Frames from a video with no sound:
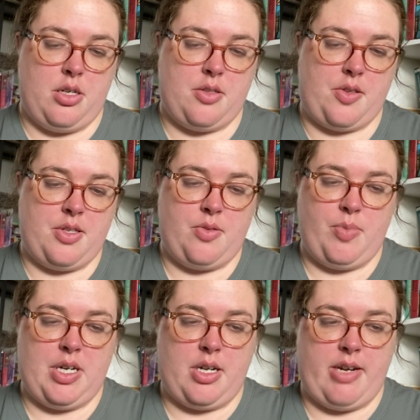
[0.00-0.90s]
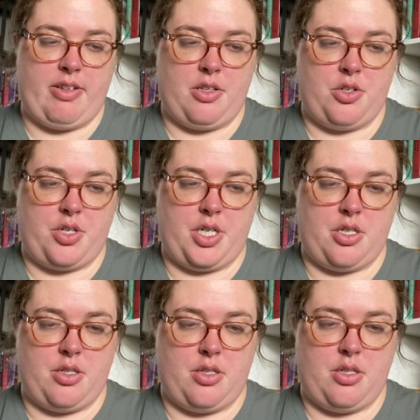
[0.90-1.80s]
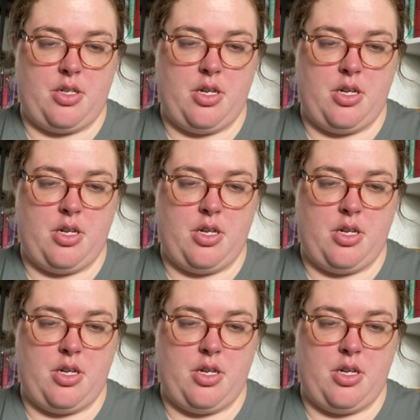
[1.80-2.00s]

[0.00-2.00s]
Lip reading: So this one may not have illustrations.